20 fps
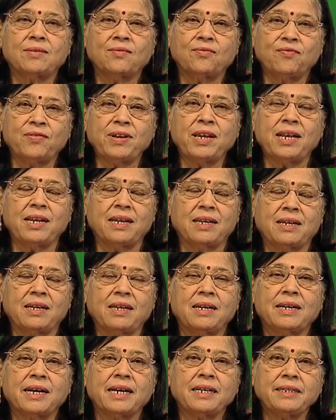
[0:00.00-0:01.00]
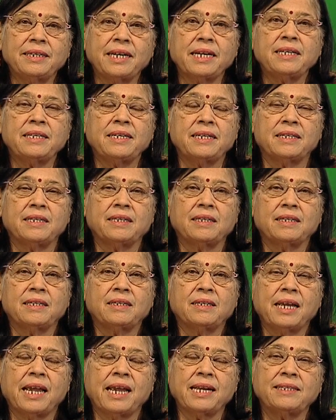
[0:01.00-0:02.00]
feel contented
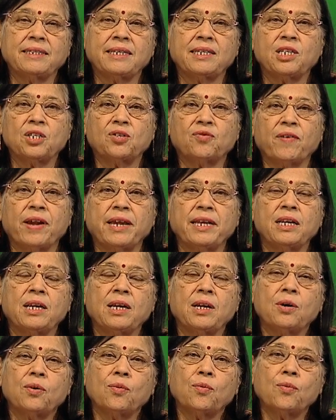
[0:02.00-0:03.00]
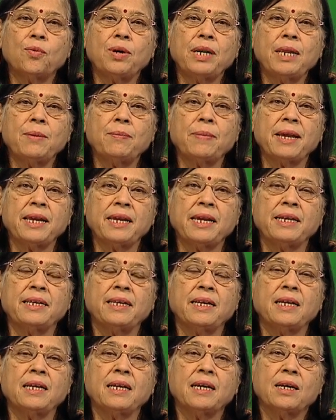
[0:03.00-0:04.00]
and satisfied only by
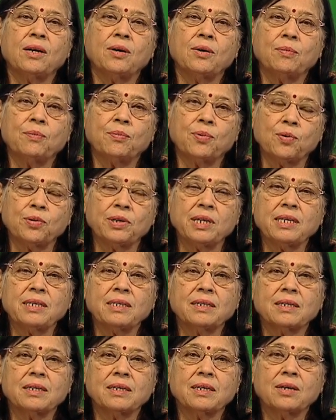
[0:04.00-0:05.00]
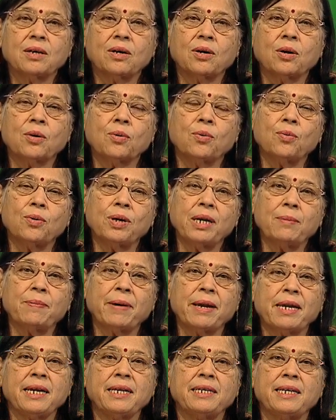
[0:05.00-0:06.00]
eating proteins or only
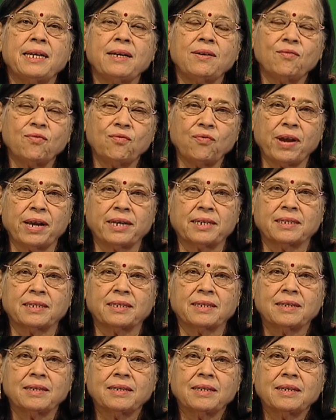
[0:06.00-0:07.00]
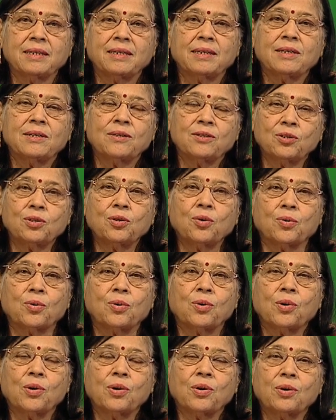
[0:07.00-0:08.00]
by eating fats. So,
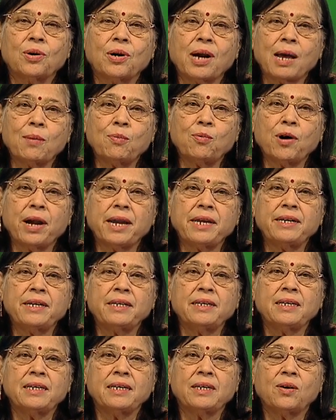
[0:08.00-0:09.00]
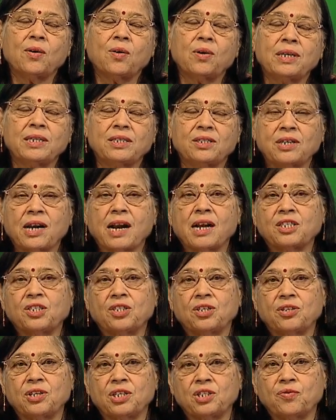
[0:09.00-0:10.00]
carbohydrate or
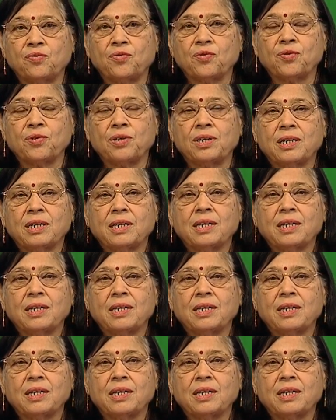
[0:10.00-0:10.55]
starch rich food